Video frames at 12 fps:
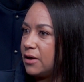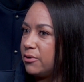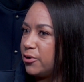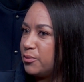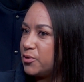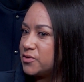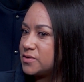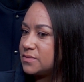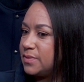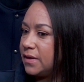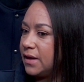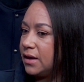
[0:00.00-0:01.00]
almost
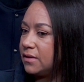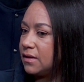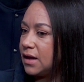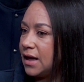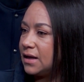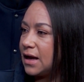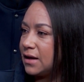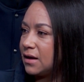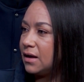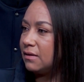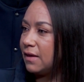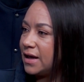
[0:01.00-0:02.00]
be like, I
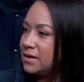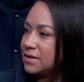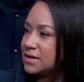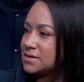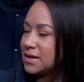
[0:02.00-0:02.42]
kind of like this.